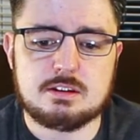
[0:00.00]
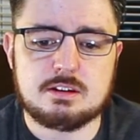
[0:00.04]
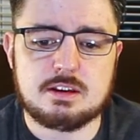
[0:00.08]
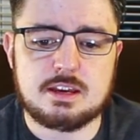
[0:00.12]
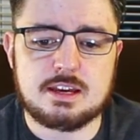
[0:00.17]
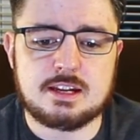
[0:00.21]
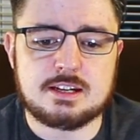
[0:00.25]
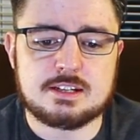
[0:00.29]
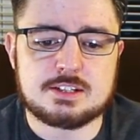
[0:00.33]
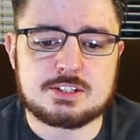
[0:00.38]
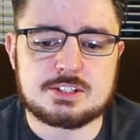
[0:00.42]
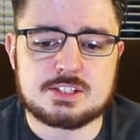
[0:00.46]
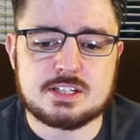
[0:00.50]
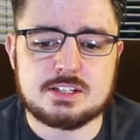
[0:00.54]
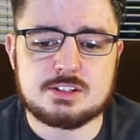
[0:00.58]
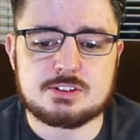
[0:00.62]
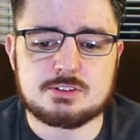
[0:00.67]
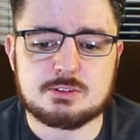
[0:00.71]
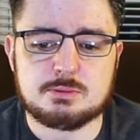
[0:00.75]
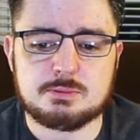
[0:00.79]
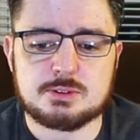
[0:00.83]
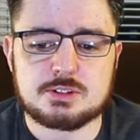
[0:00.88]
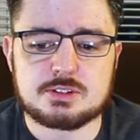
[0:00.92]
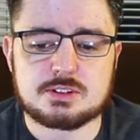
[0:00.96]
in a sense,
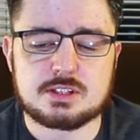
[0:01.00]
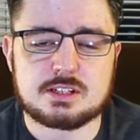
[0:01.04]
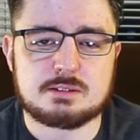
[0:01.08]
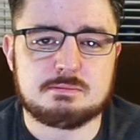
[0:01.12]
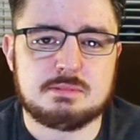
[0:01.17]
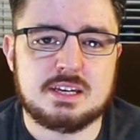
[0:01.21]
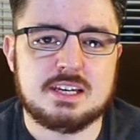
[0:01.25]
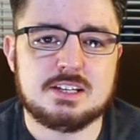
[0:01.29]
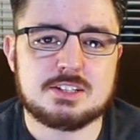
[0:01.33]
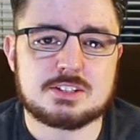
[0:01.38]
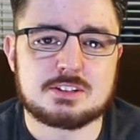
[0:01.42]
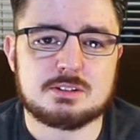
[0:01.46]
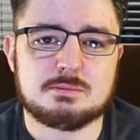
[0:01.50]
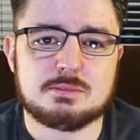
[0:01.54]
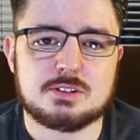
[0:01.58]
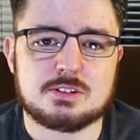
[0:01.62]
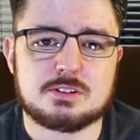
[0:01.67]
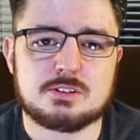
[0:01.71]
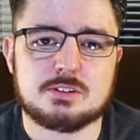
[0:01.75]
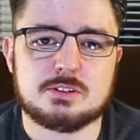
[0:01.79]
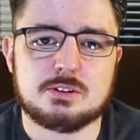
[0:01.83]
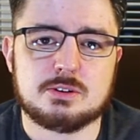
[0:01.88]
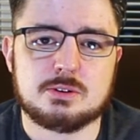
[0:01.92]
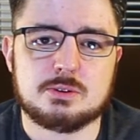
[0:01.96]
almost like makes them
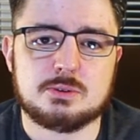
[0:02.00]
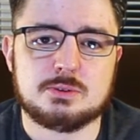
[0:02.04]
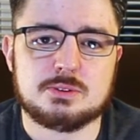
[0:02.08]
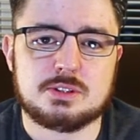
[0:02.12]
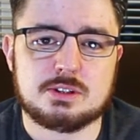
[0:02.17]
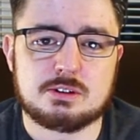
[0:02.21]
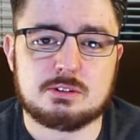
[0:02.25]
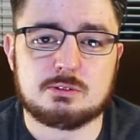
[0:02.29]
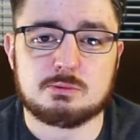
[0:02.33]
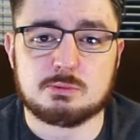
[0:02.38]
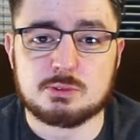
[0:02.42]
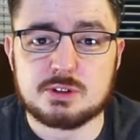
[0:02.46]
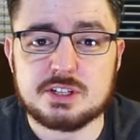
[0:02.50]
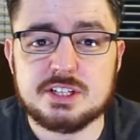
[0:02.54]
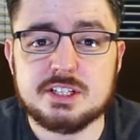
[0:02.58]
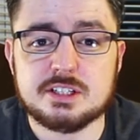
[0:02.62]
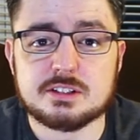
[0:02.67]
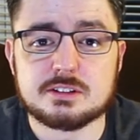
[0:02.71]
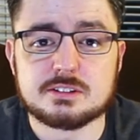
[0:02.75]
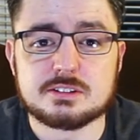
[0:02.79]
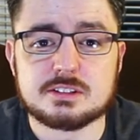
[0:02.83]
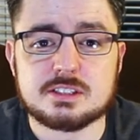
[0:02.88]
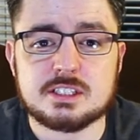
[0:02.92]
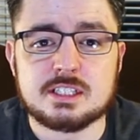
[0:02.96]
as though they're
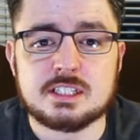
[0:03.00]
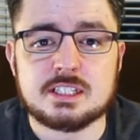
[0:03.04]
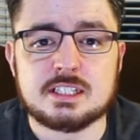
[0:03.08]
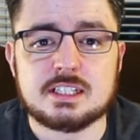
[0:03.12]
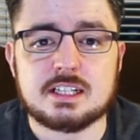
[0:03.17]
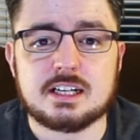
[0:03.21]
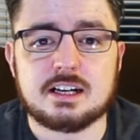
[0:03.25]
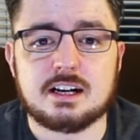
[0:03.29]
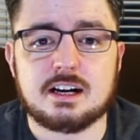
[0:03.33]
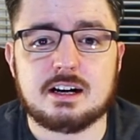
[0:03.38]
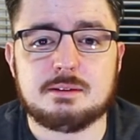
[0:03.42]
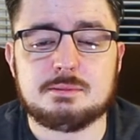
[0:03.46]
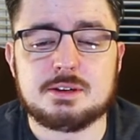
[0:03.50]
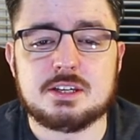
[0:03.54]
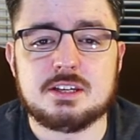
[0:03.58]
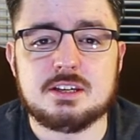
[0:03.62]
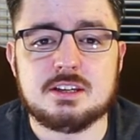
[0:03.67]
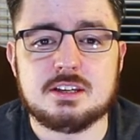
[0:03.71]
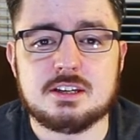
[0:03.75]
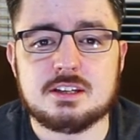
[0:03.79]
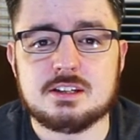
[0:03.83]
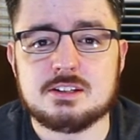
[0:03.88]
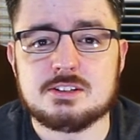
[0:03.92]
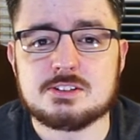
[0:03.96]
real.
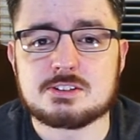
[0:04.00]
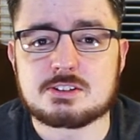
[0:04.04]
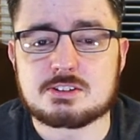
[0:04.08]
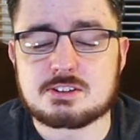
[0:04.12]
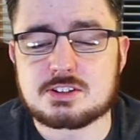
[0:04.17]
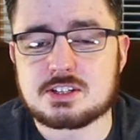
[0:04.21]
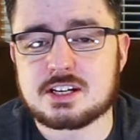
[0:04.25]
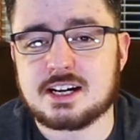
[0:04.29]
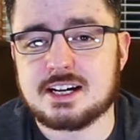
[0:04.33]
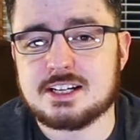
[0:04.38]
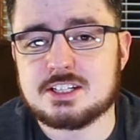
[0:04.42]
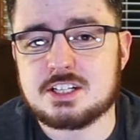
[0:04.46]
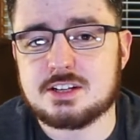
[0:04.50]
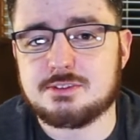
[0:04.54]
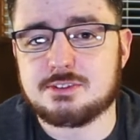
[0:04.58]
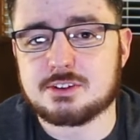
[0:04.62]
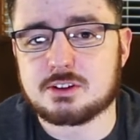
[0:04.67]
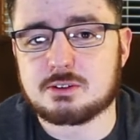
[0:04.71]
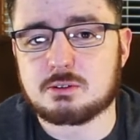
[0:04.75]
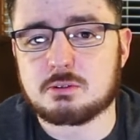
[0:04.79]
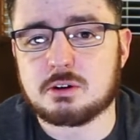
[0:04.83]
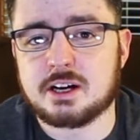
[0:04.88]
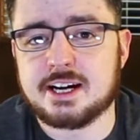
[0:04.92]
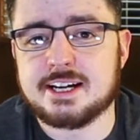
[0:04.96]
He is a
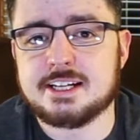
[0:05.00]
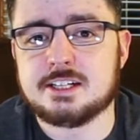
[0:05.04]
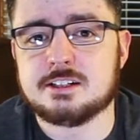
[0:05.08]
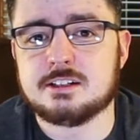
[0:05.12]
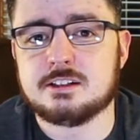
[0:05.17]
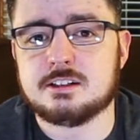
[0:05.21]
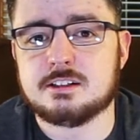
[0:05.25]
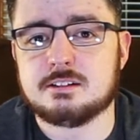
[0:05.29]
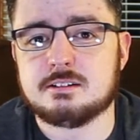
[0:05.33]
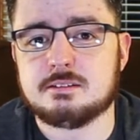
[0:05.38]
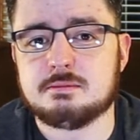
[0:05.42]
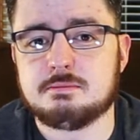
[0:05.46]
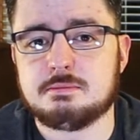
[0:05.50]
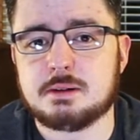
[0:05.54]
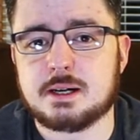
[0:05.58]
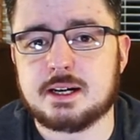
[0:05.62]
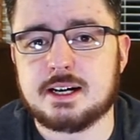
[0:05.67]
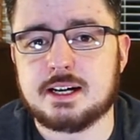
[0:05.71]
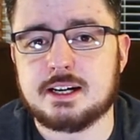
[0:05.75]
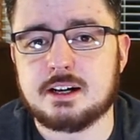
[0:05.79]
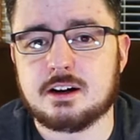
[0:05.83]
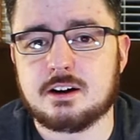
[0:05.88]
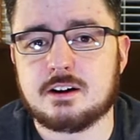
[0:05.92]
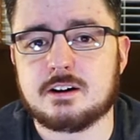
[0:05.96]
scientific writer
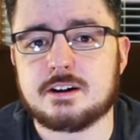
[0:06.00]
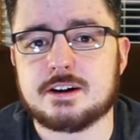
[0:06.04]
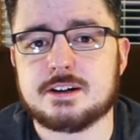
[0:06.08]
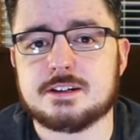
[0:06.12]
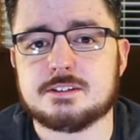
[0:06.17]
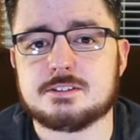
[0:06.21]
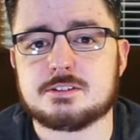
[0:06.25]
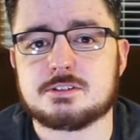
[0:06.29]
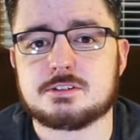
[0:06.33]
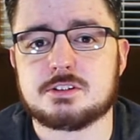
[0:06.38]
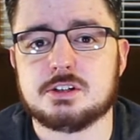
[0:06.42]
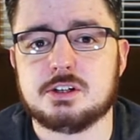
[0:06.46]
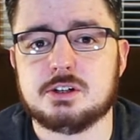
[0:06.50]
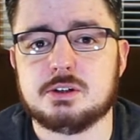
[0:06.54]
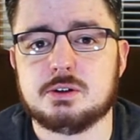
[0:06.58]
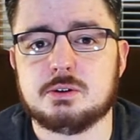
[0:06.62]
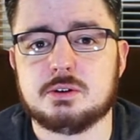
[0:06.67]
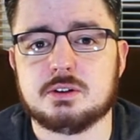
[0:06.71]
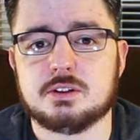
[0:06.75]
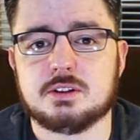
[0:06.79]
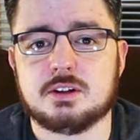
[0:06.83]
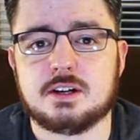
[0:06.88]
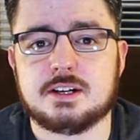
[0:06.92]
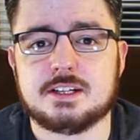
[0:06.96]
by heart,
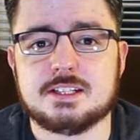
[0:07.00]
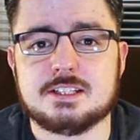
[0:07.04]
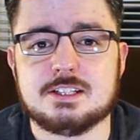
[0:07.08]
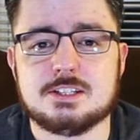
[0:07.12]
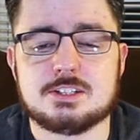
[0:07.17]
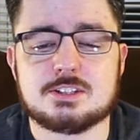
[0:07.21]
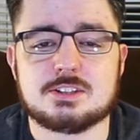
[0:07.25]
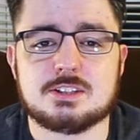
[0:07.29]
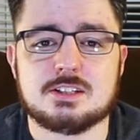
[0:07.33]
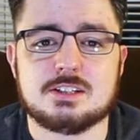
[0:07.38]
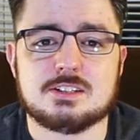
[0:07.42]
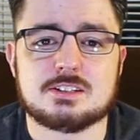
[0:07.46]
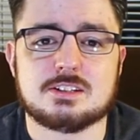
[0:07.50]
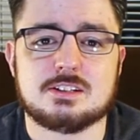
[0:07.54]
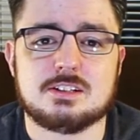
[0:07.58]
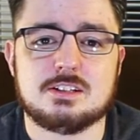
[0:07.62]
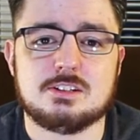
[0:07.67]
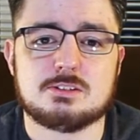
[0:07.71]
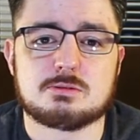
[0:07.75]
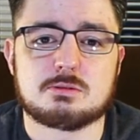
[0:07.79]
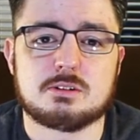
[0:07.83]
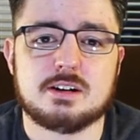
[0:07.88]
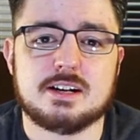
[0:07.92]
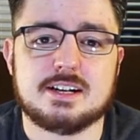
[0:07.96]
so a lot of these things that
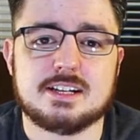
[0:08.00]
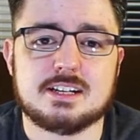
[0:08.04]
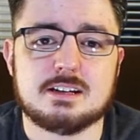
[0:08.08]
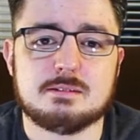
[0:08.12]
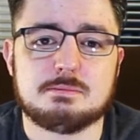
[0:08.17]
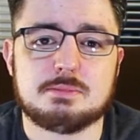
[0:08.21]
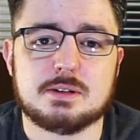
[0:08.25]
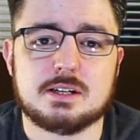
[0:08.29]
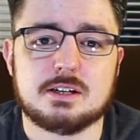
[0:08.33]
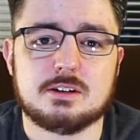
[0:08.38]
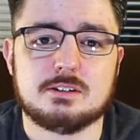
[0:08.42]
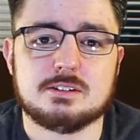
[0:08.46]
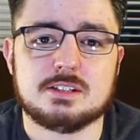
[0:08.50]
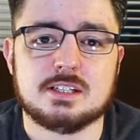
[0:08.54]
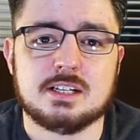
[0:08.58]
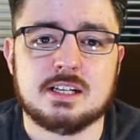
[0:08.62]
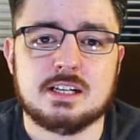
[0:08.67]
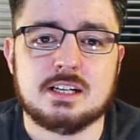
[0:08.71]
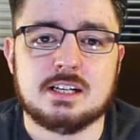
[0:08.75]
he's writing about,